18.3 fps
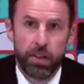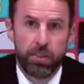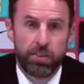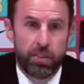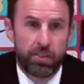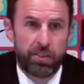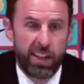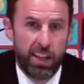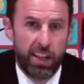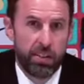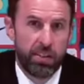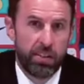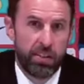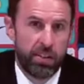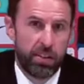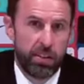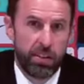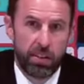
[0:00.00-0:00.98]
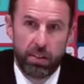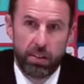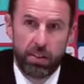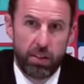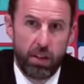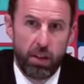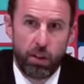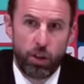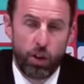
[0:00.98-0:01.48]
As I said,
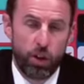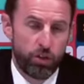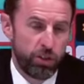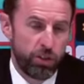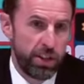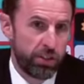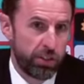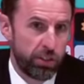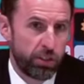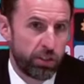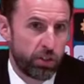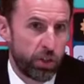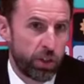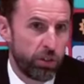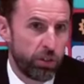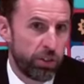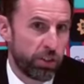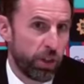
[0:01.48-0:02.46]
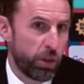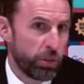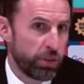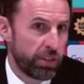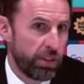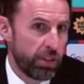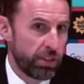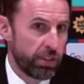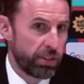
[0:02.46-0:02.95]
a lot of reasons for the
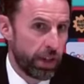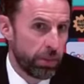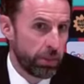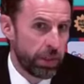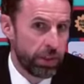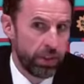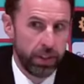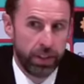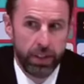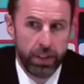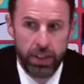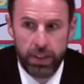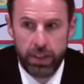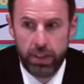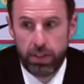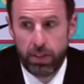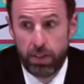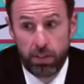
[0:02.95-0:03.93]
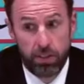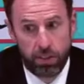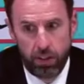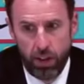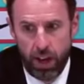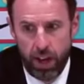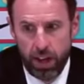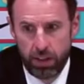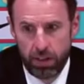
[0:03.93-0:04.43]
results in the summer.
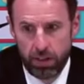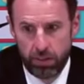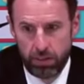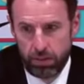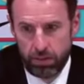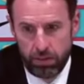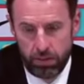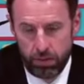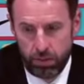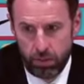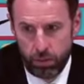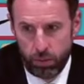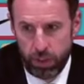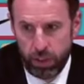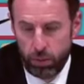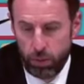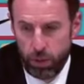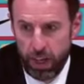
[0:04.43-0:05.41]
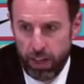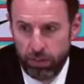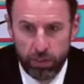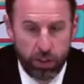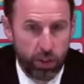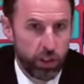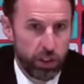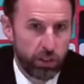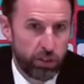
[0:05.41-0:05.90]
Tonight, we
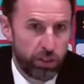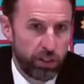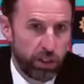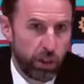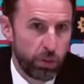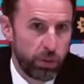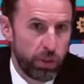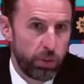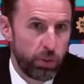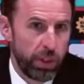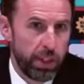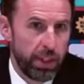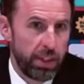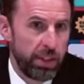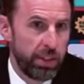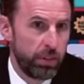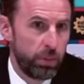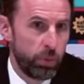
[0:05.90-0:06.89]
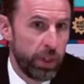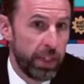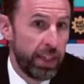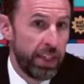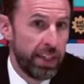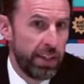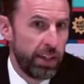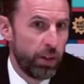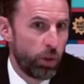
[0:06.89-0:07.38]
haven't got the result that we
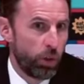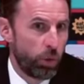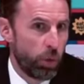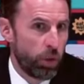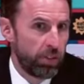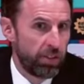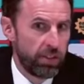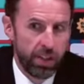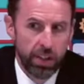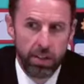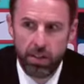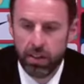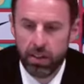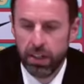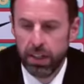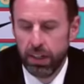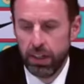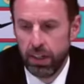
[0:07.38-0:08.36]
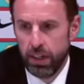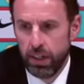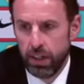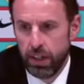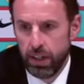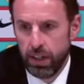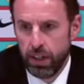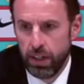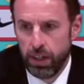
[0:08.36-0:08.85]
needed or wanted.
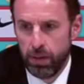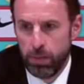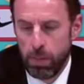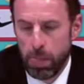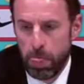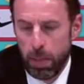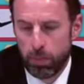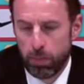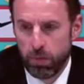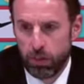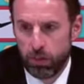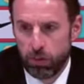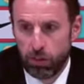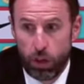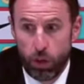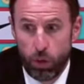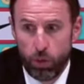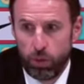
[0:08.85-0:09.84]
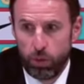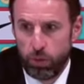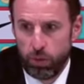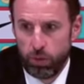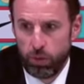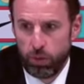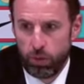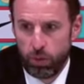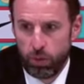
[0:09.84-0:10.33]
So
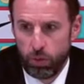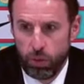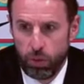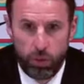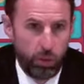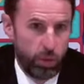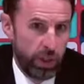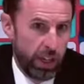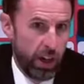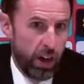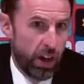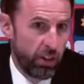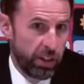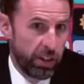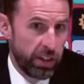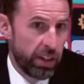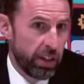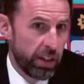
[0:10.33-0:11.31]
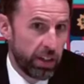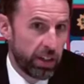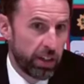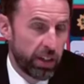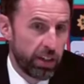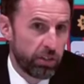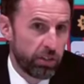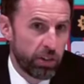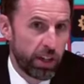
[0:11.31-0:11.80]
we are in
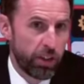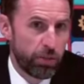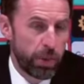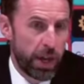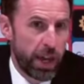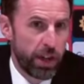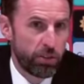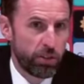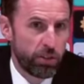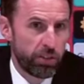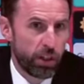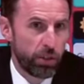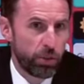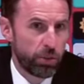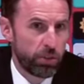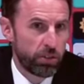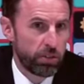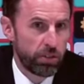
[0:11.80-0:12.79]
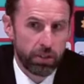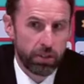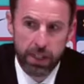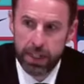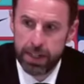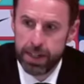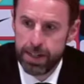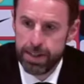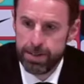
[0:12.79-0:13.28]
a run of bad results.
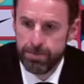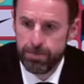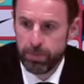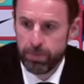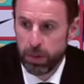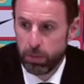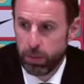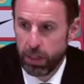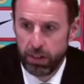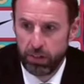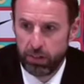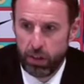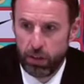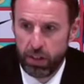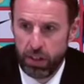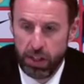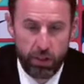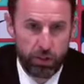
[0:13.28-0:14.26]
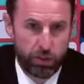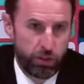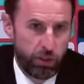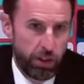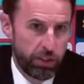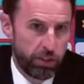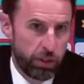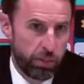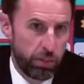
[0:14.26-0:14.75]
But it's
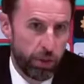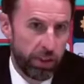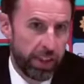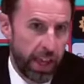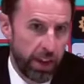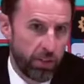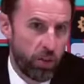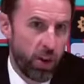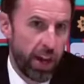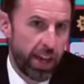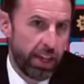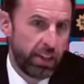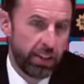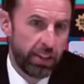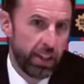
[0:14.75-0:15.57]
for us to put that right.